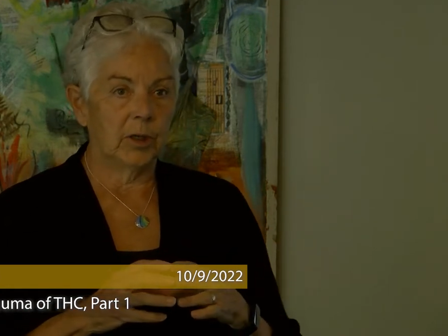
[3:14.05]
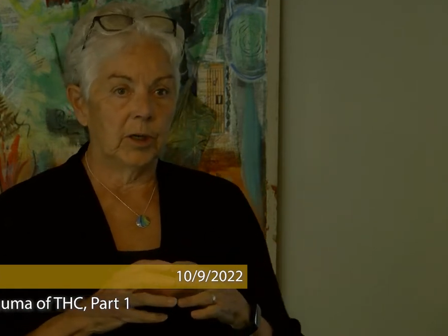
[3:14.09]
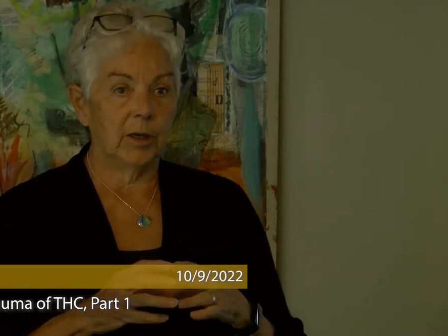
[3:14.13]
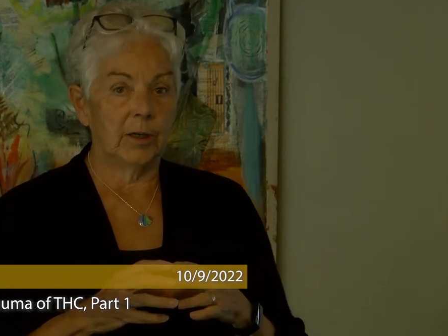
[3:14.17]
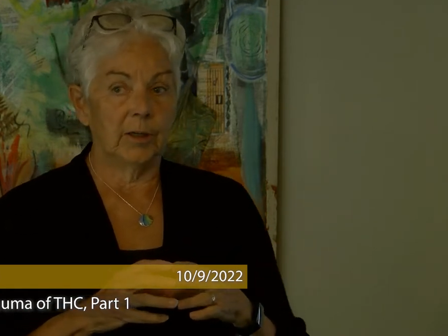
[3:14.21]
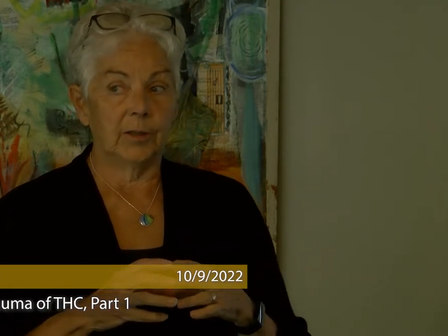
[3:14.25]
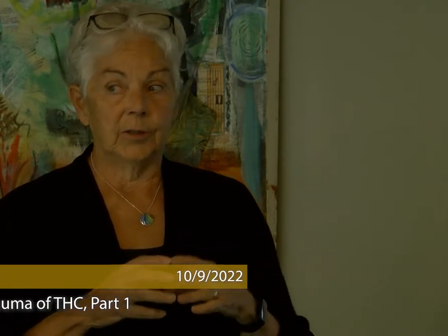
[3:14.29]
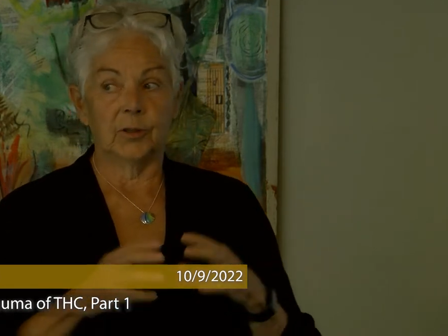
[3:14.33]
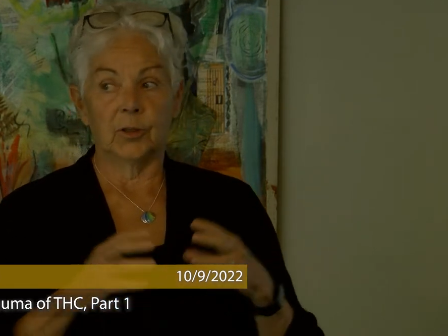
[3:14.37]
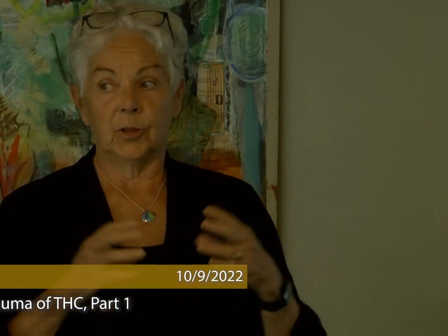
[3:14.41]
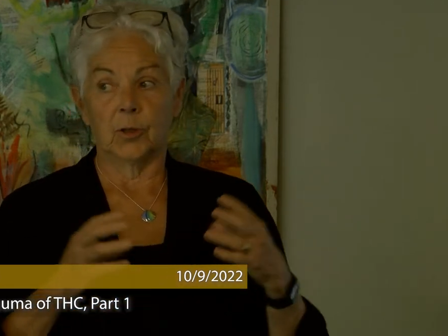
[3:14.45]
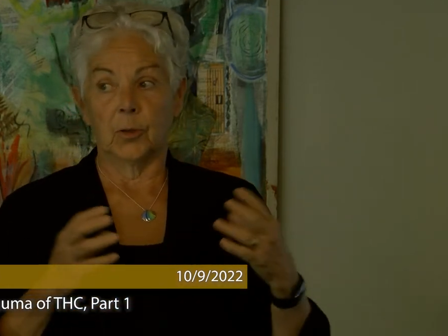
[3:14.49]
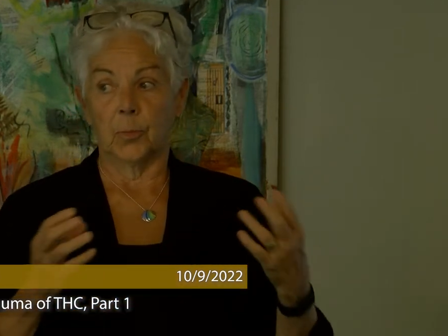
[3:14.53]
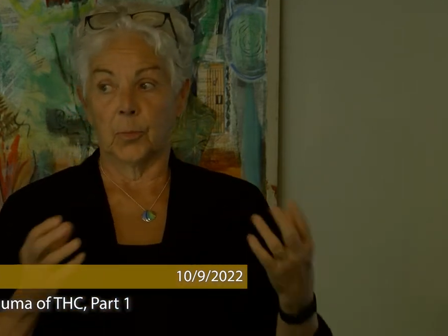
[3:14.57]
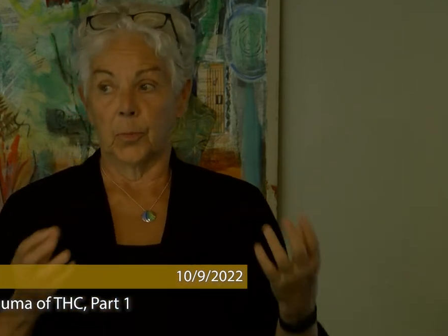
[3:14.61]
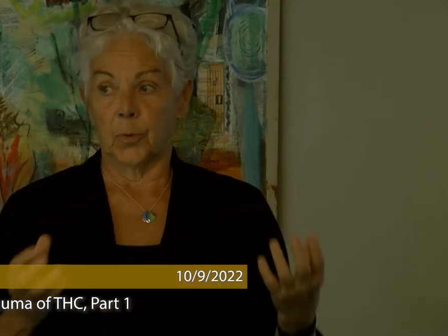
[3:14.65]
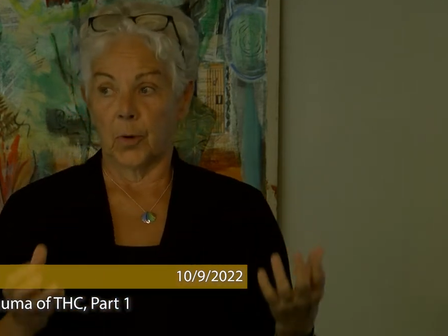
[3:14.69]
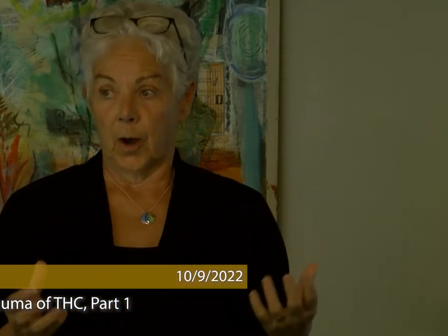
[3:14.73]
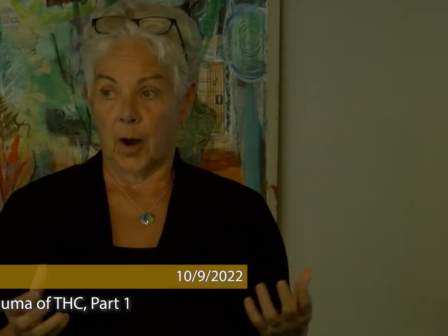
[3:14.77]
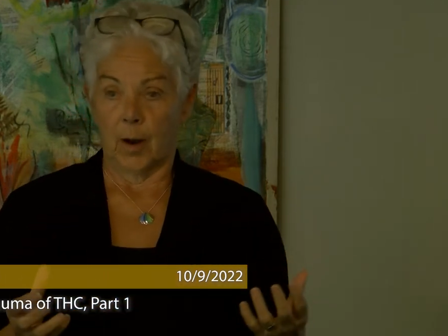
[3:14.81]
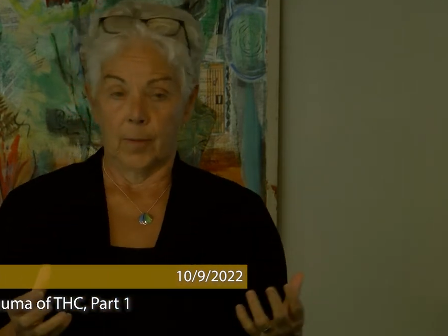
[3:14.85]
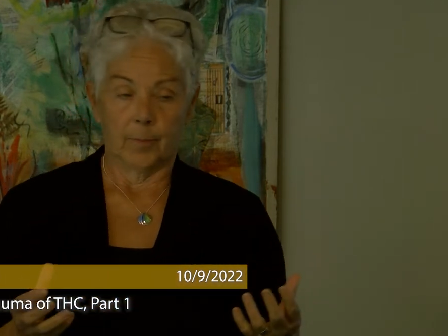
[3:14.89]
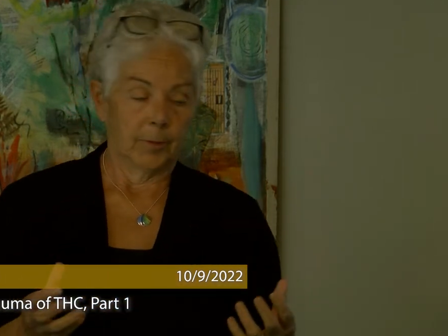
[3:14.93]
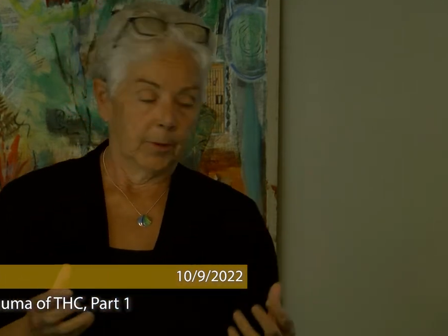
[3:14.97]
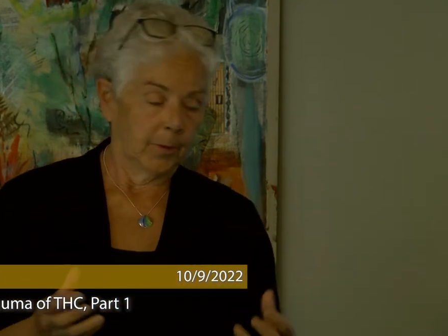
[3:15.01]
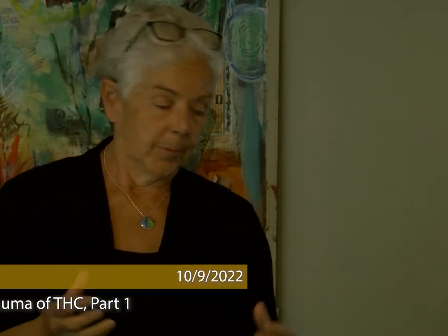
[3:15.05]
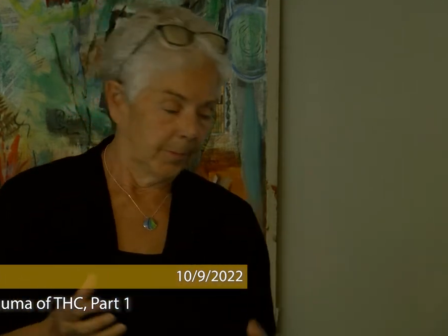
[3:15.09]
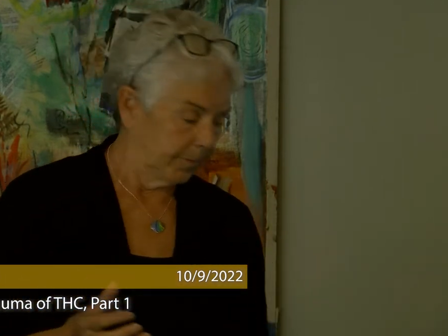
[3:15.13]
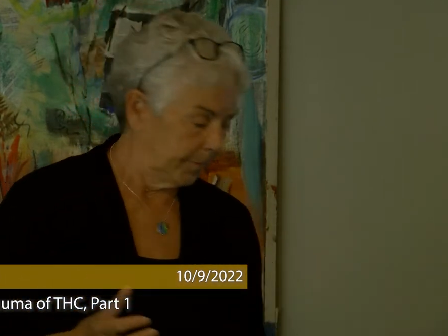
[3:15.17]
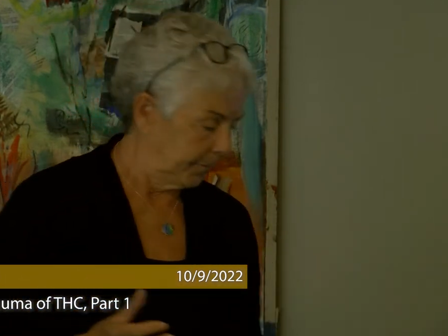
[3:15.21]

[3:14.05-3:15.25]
is the problem.